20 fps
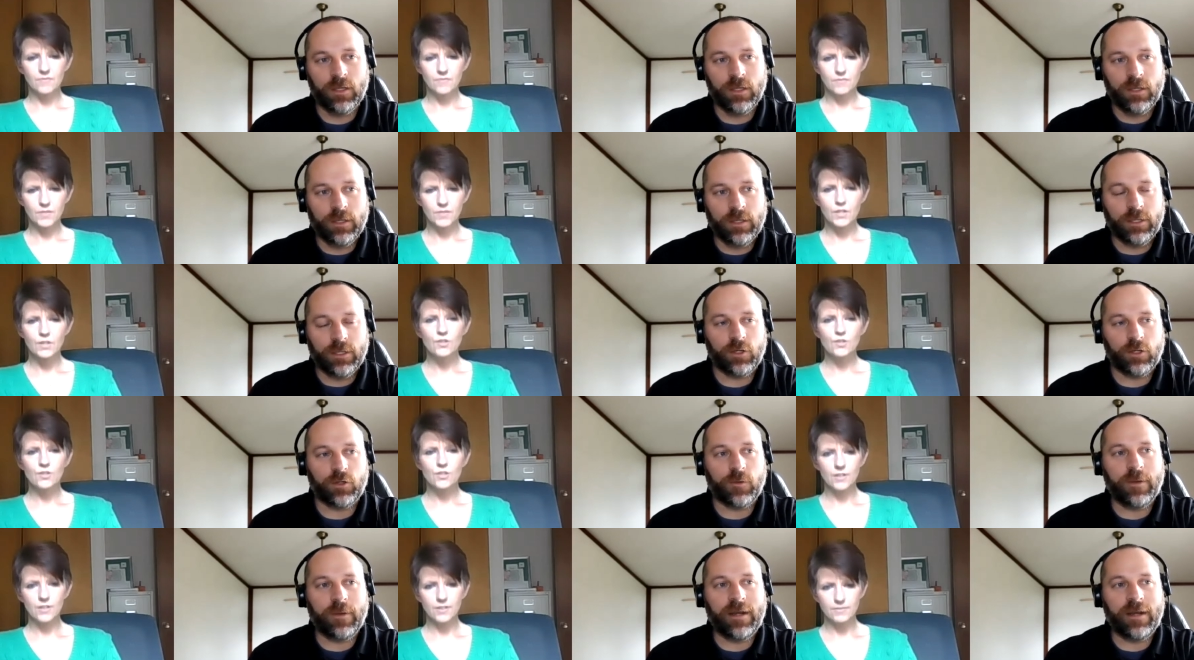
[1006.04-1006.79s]
Speaker 1: you know
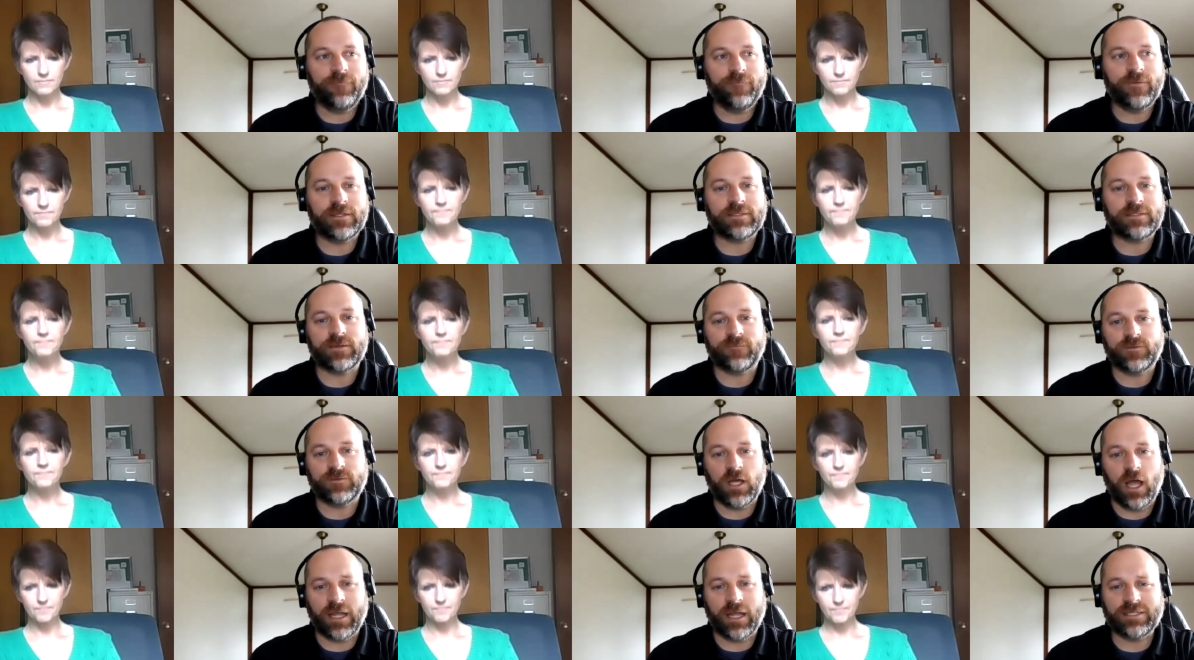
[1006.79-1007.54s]
the sure. benefits of
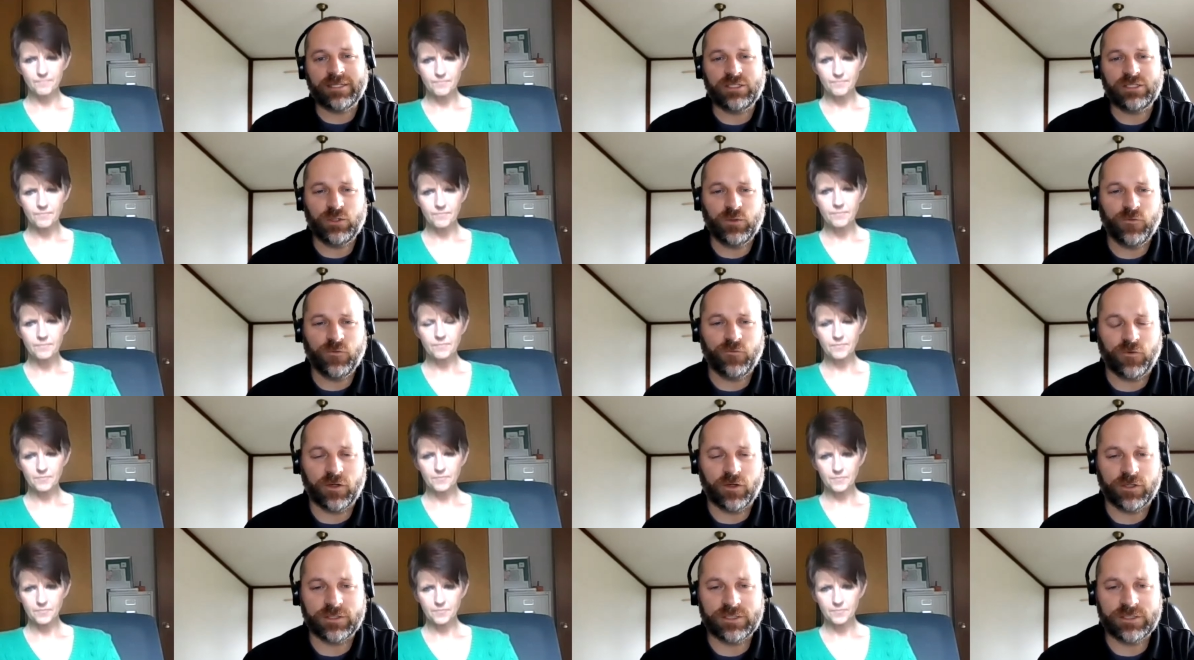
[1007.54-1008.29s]
talking to you
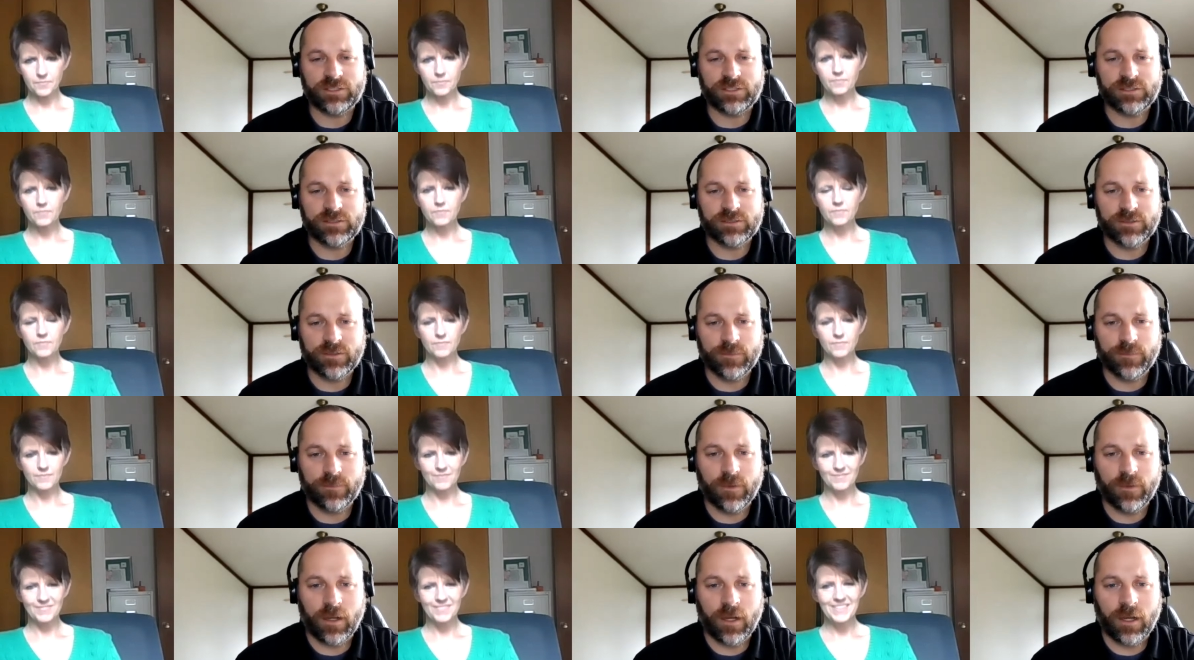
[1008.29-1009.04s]
first
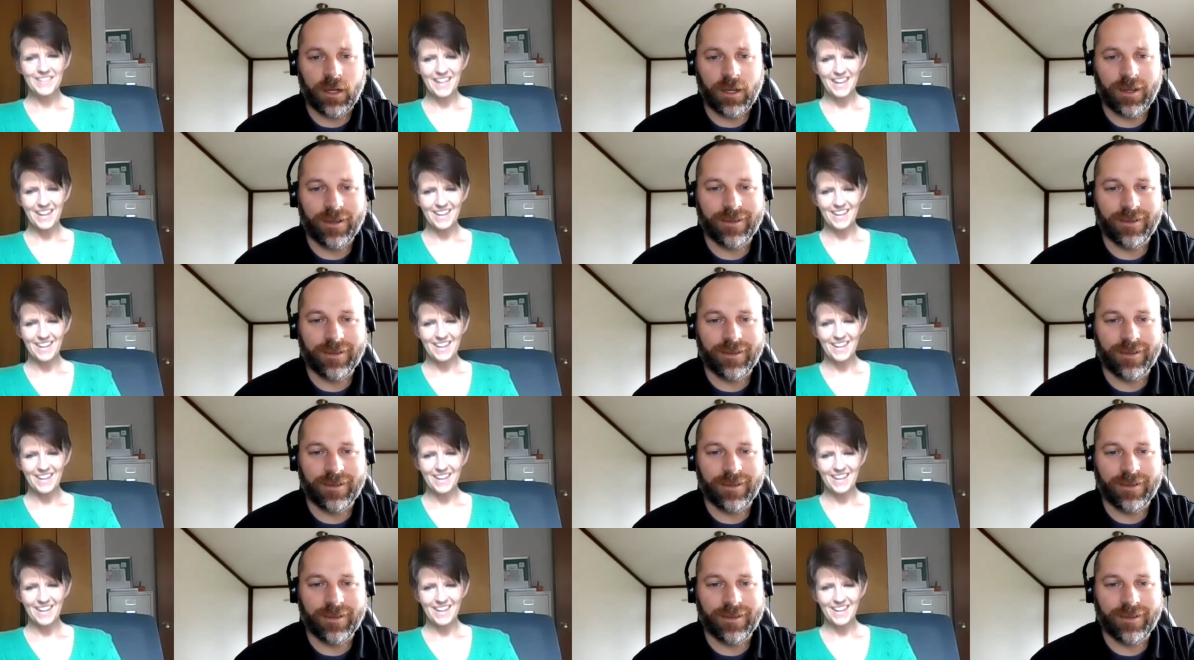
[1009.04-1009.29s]
uh, yeah.